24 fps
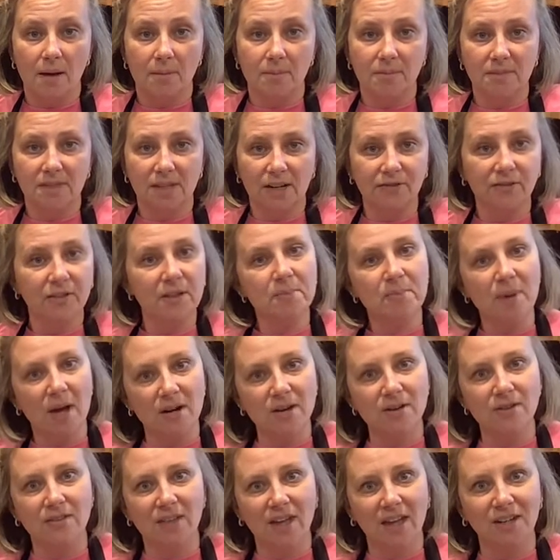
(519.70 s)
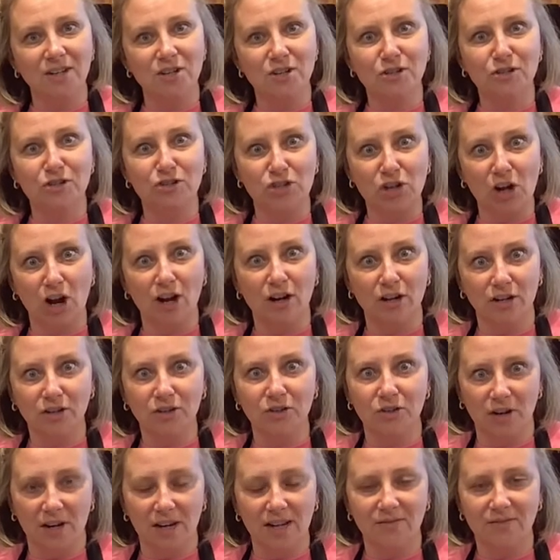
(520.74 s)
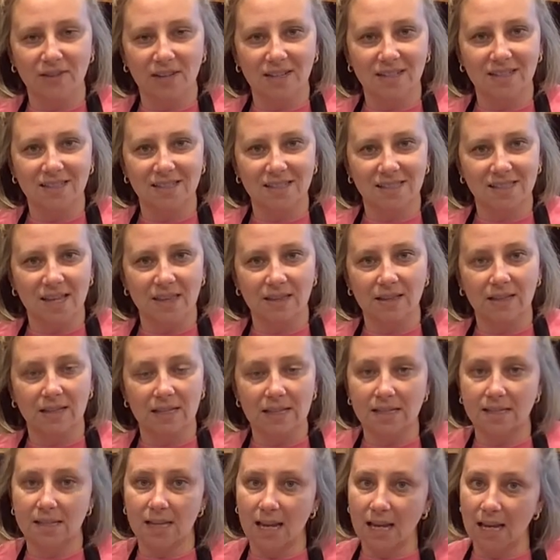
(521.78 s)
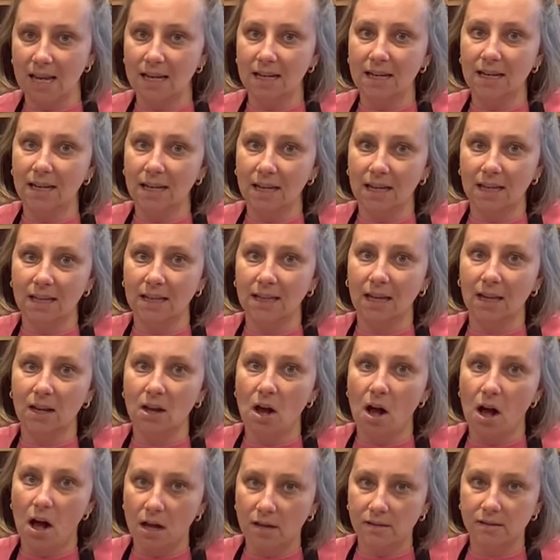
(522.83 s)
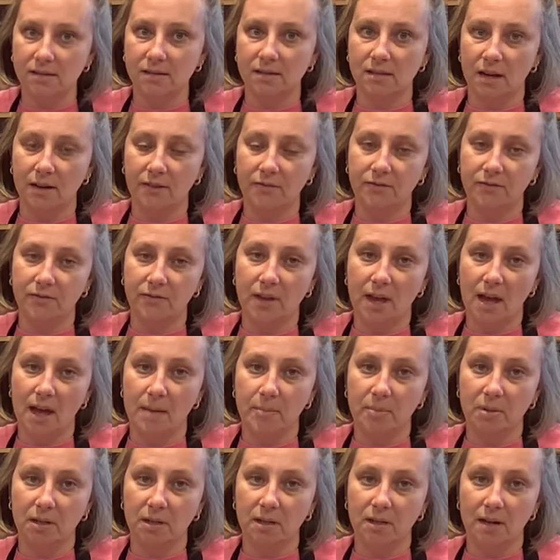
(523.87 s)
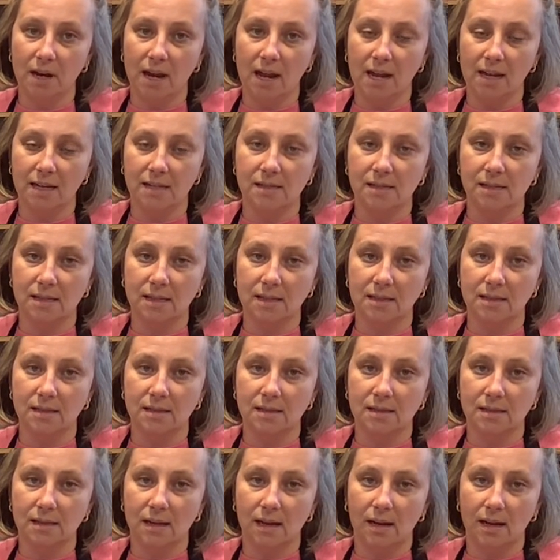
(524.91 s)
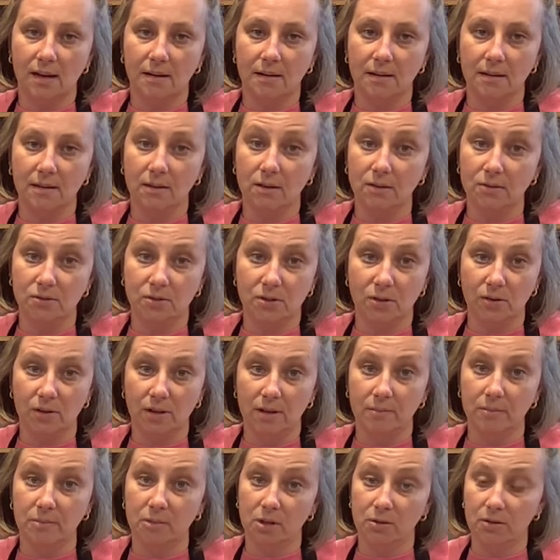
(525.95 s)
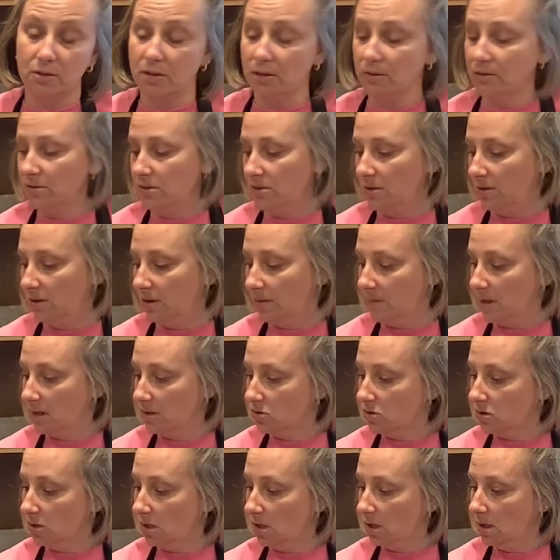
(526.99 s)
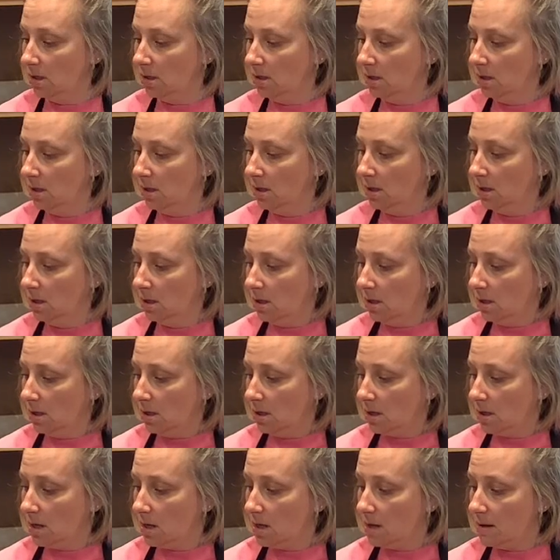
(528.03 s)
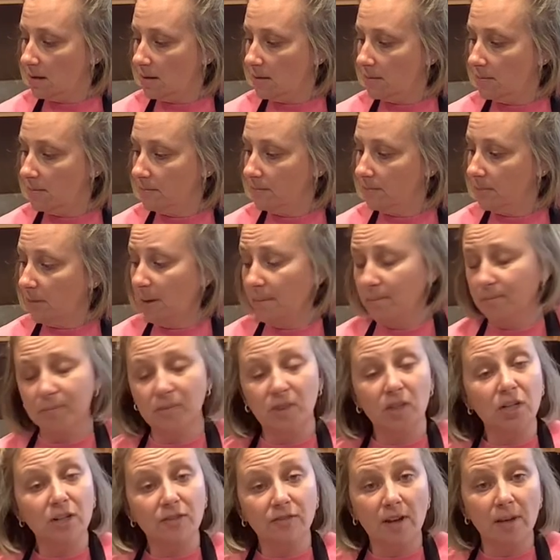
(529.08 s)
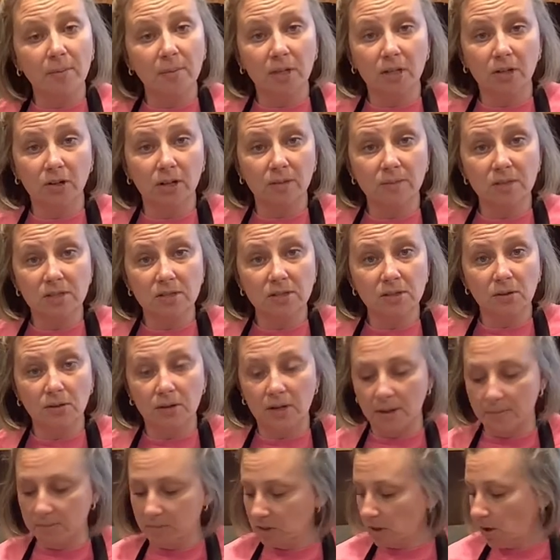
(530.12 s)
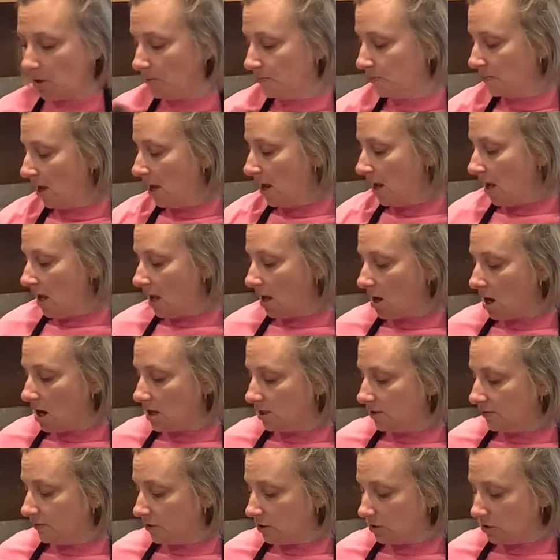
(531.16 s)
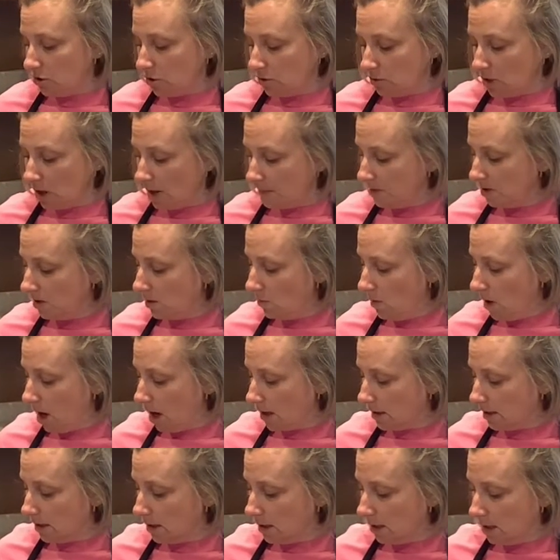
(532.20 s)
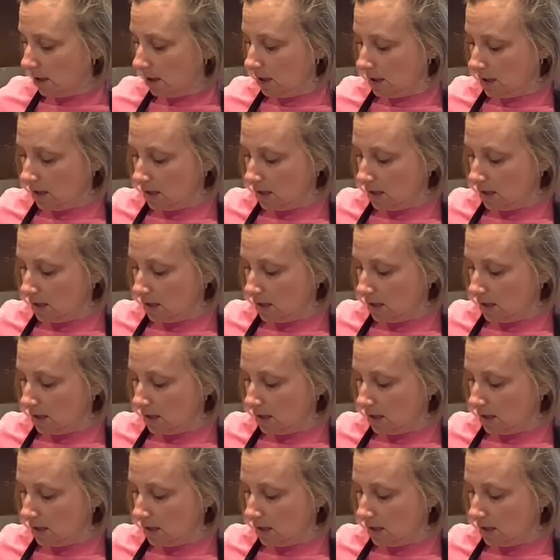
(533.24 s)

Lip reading: definitely better than your jarred gravy, to say the least. And again, like all stuff that Epicure has, it's low sodium, low to no sodium actually. Yep, 35 milligrams of sodium. So it calls for 2 cups of water.